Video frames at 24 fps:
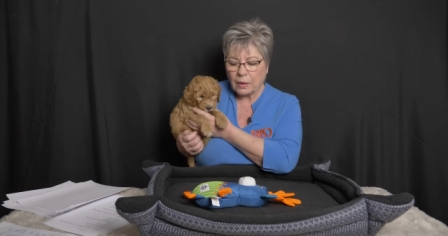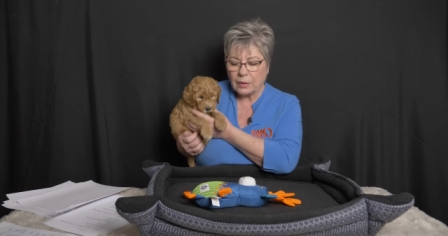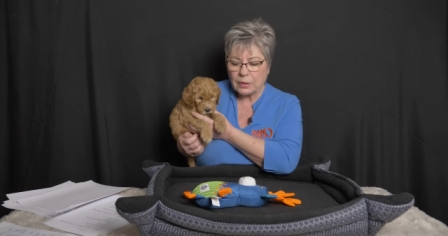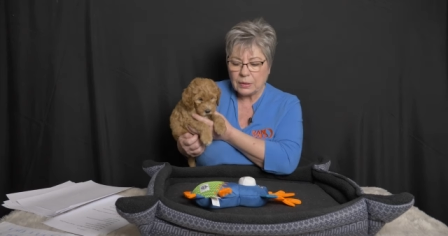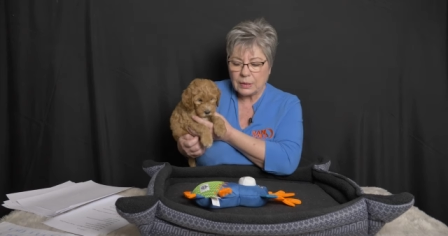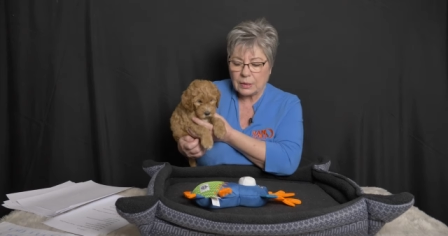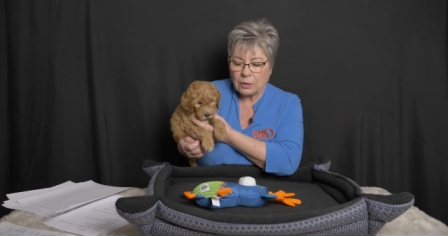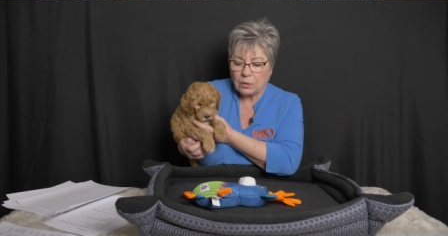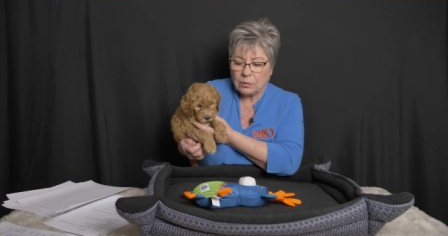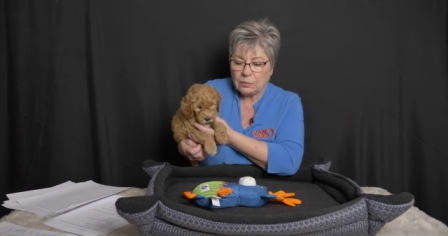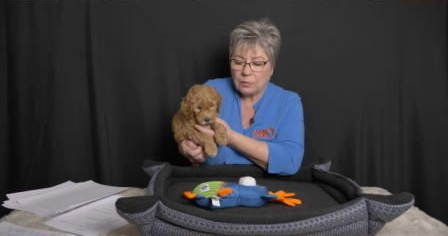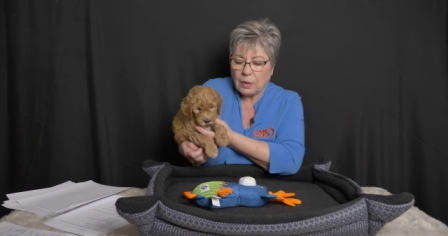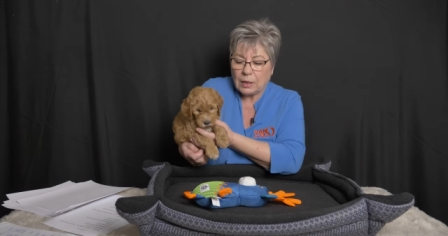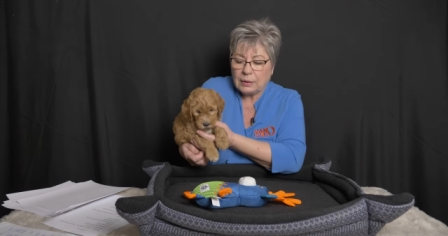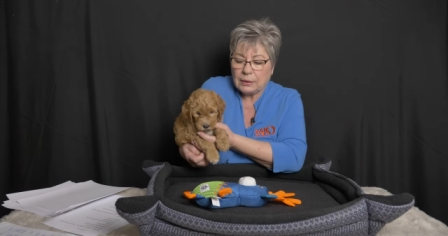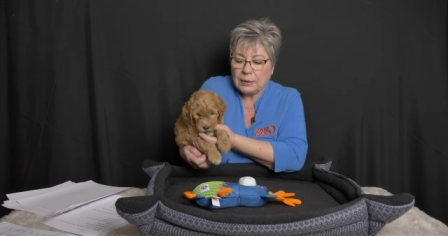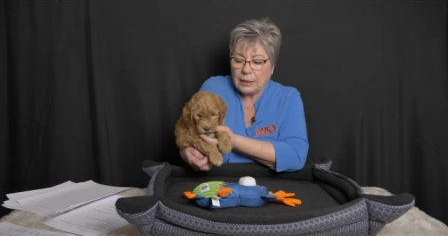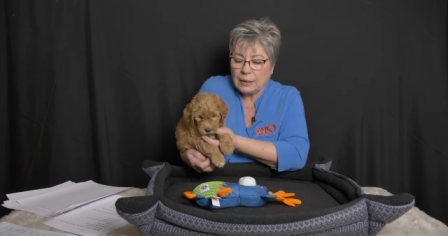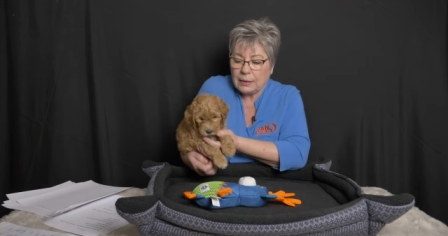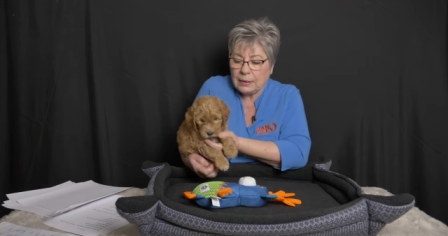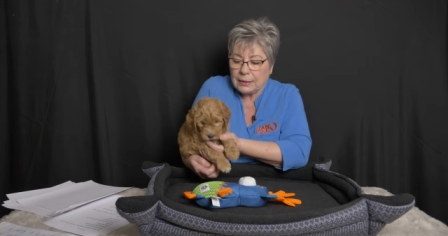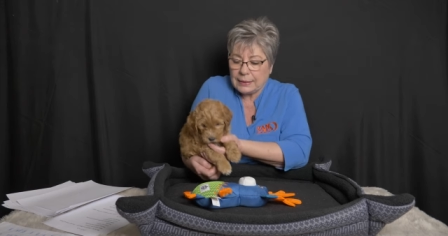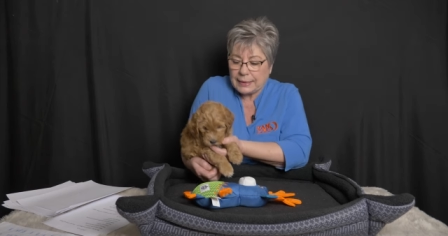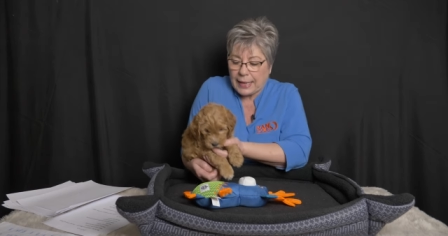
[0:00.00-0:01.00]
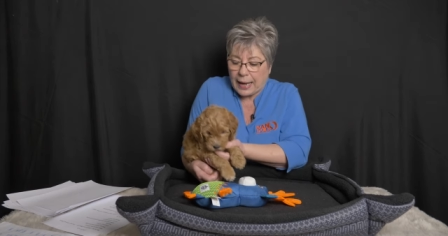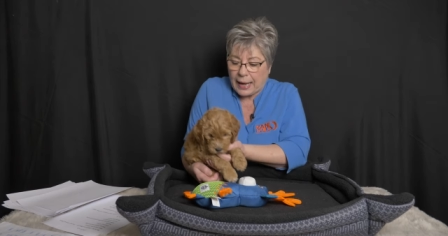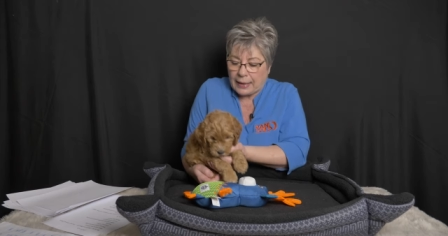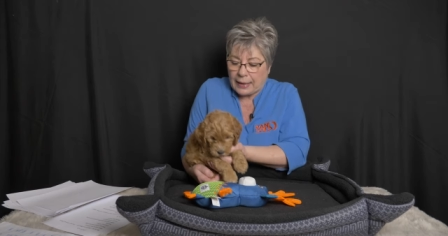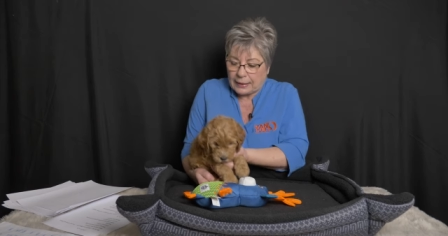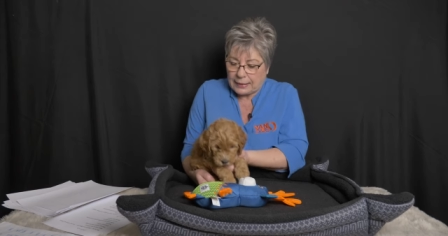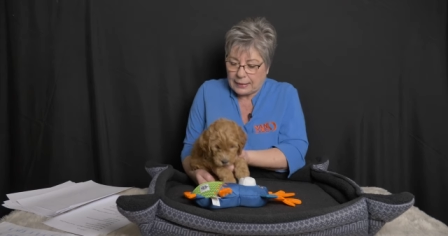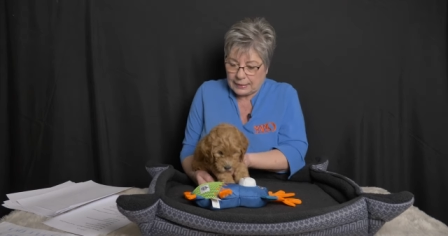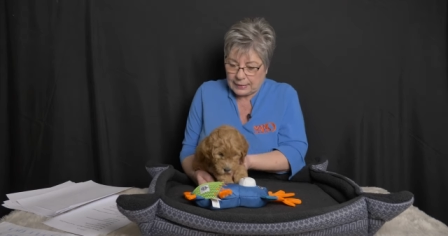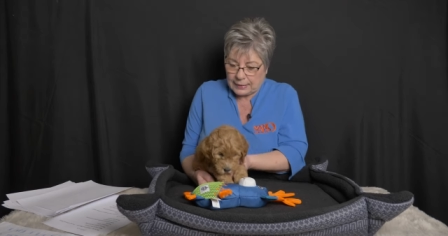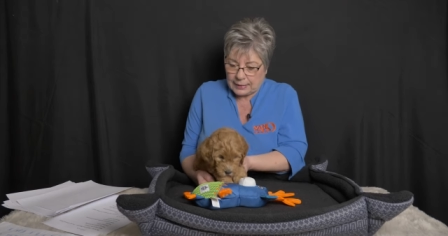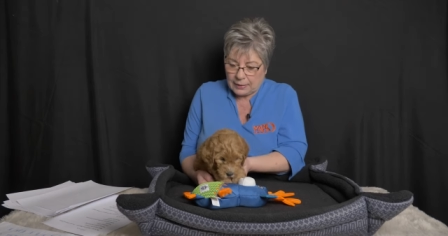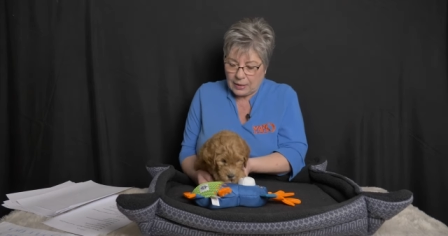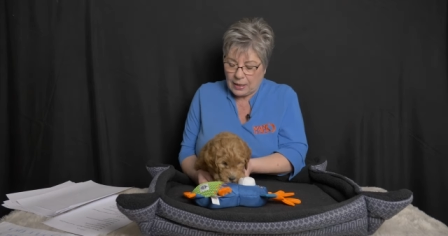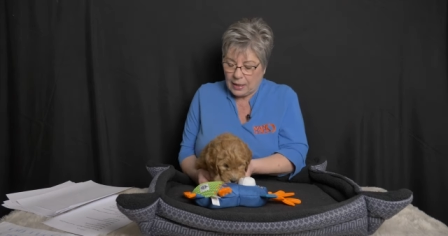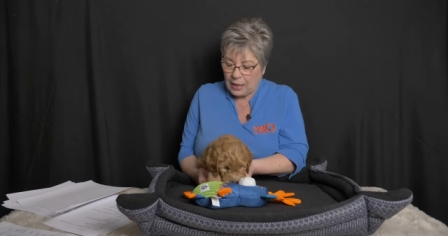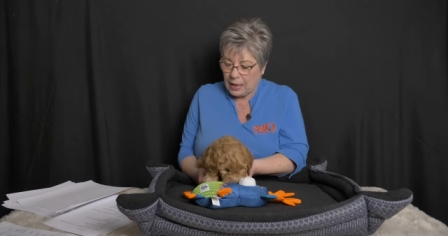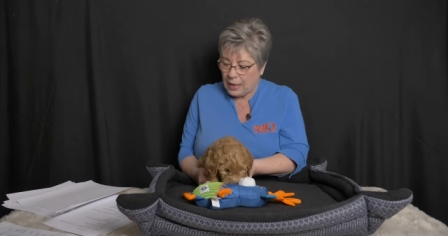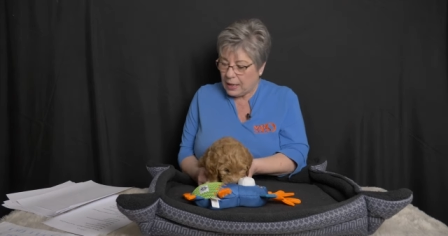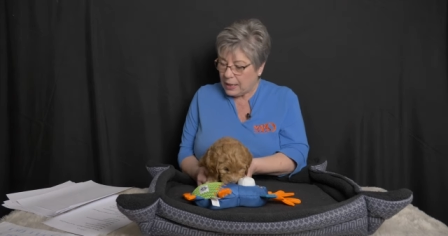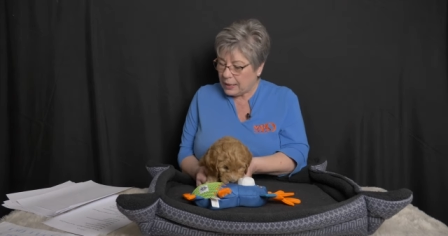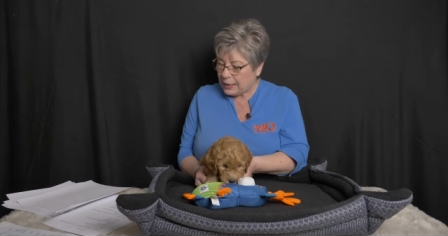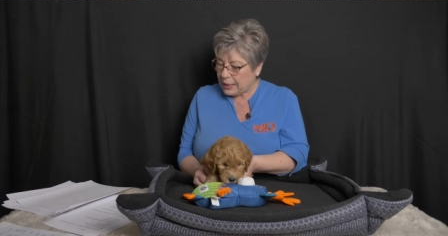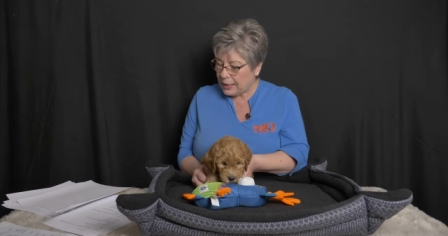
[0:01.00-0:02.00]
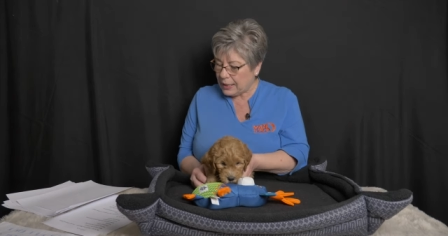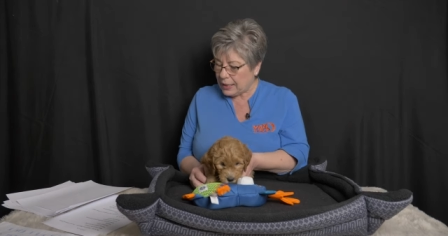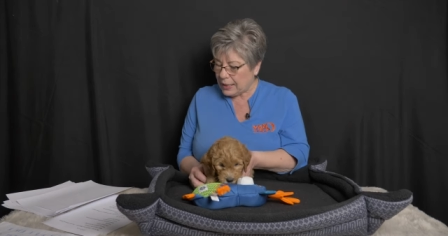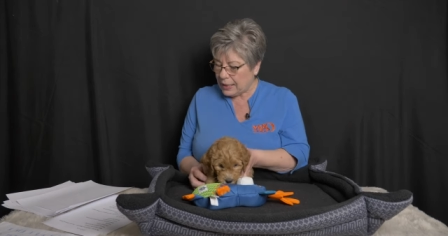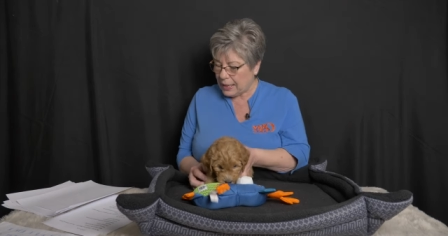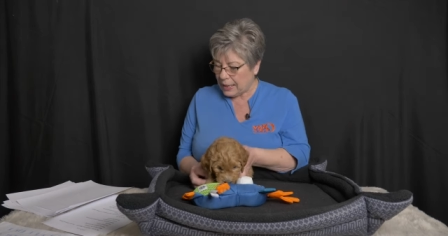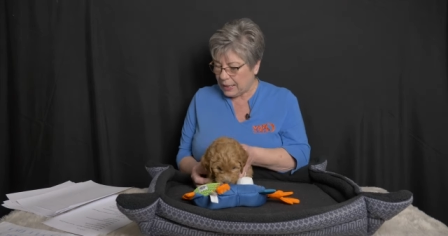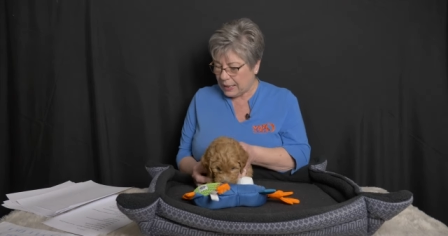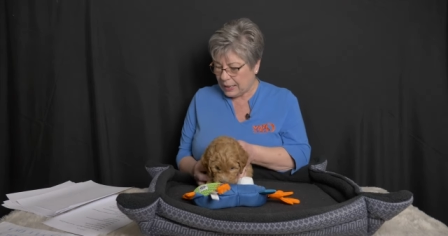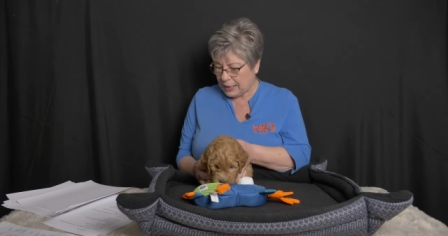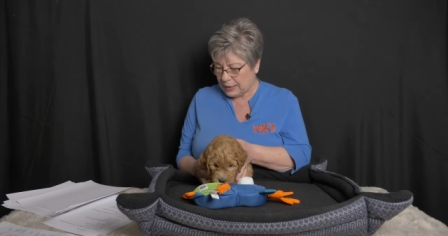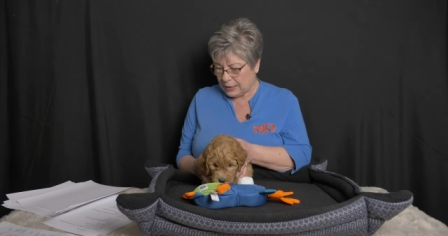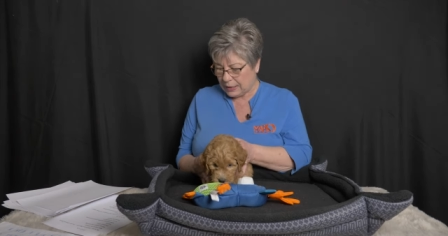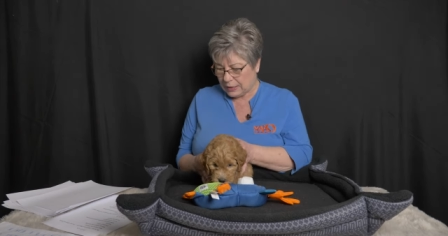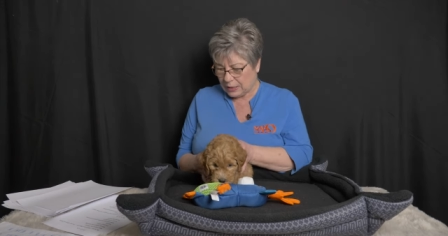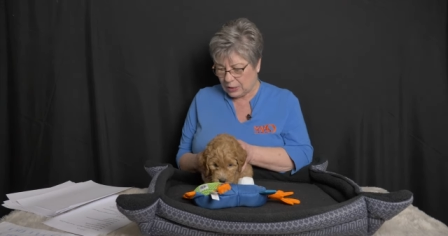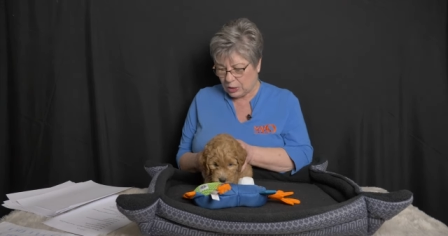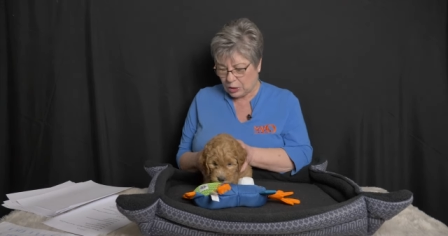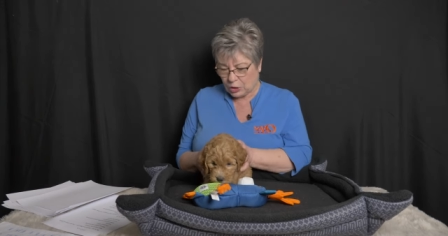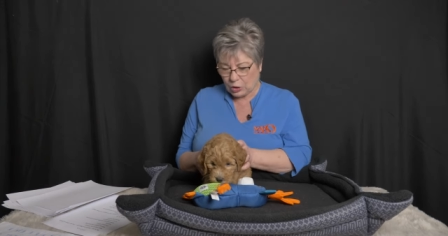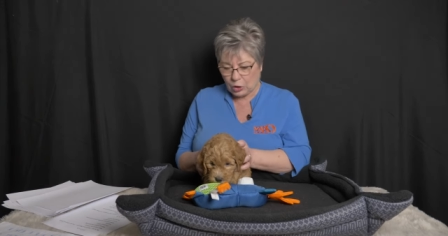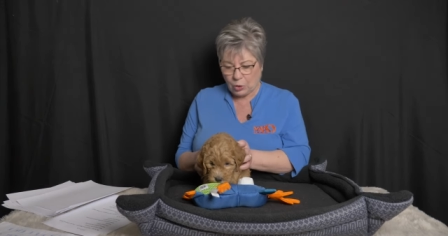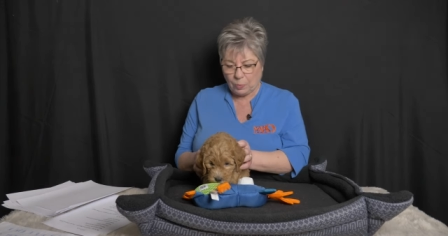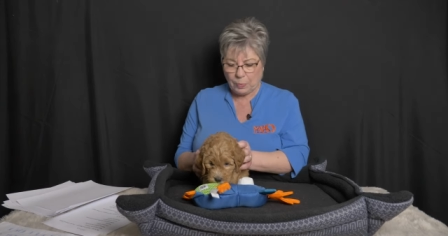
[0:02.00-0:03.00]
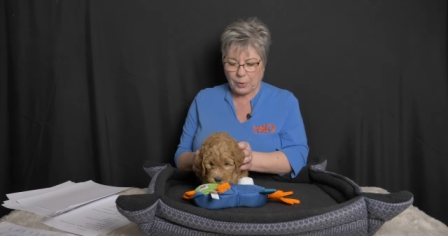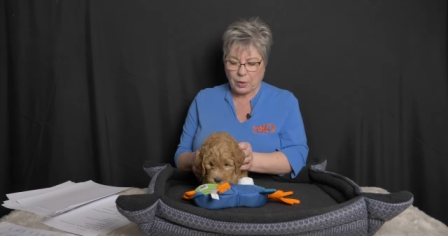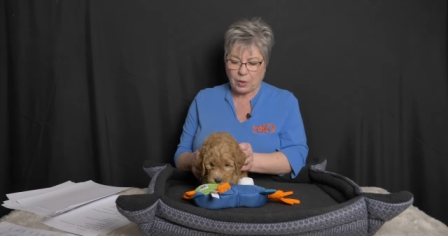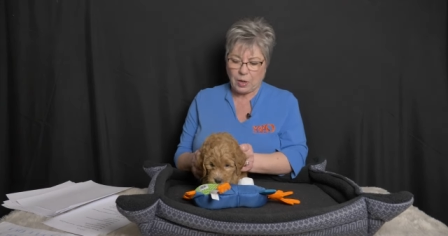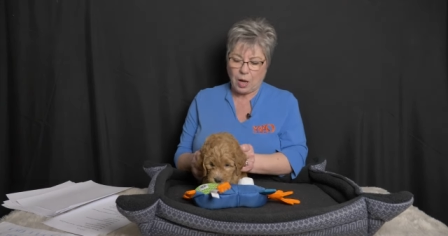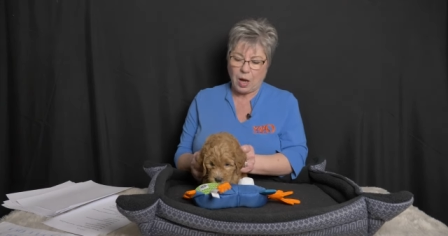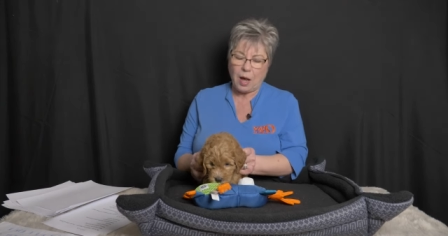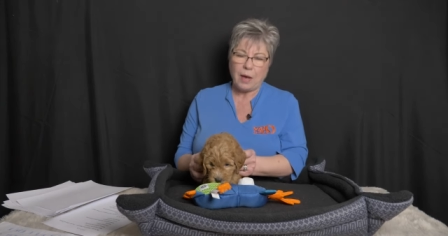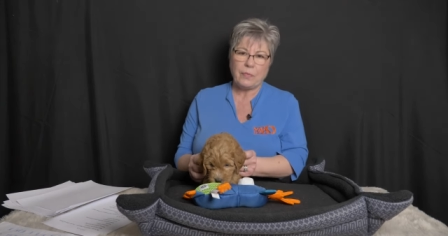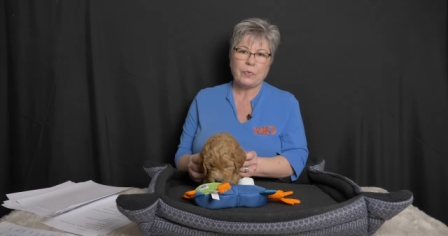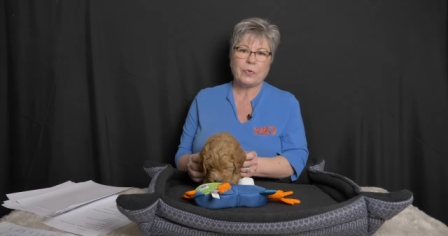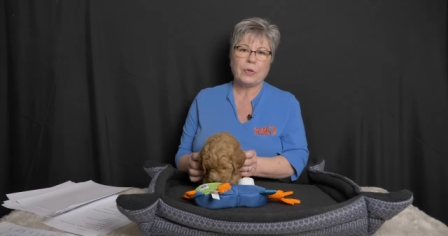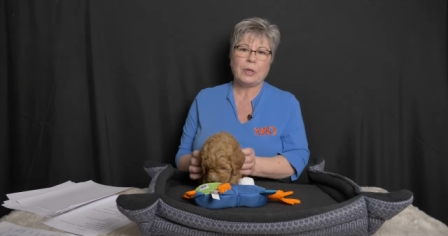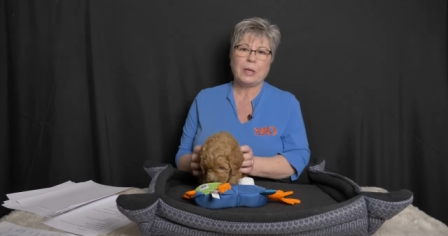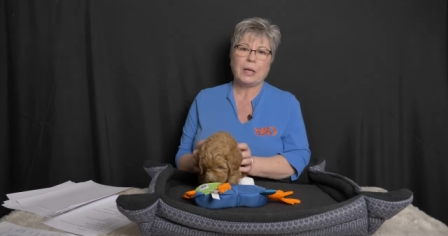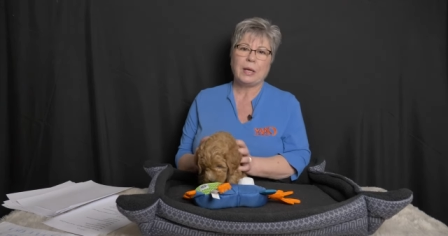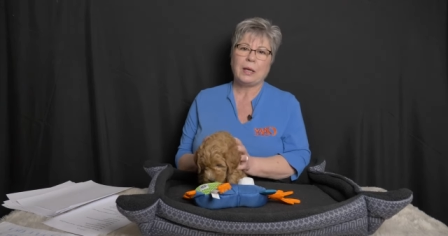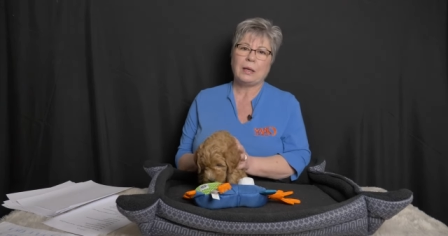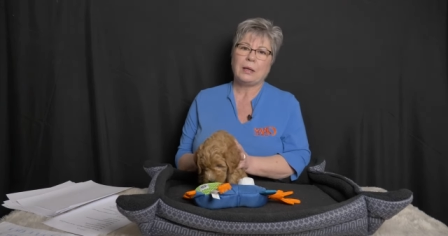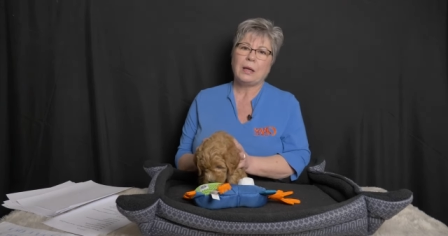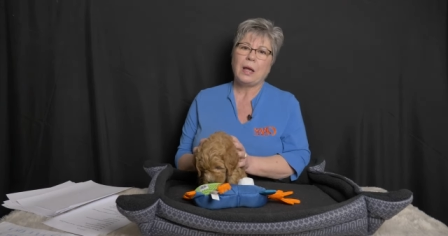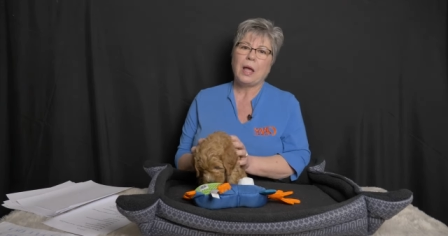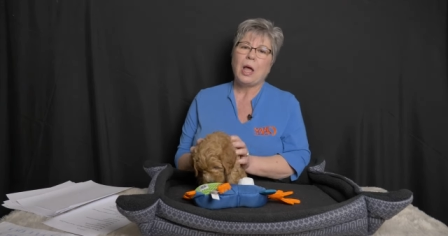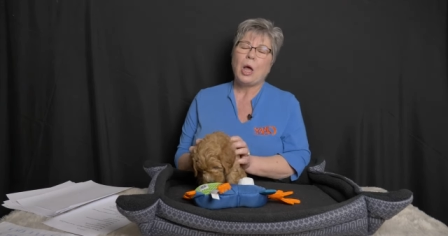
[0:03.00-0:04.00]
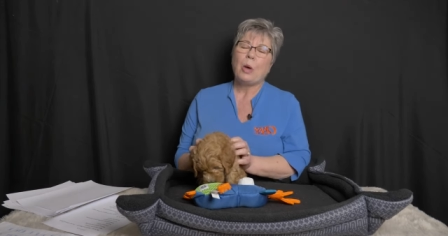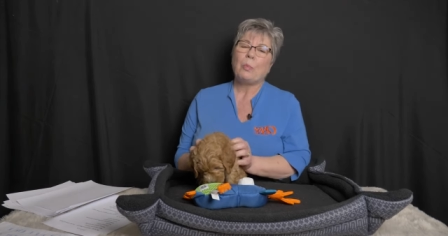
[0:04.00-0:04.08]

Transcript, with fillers: So little Dallas, he is super confident,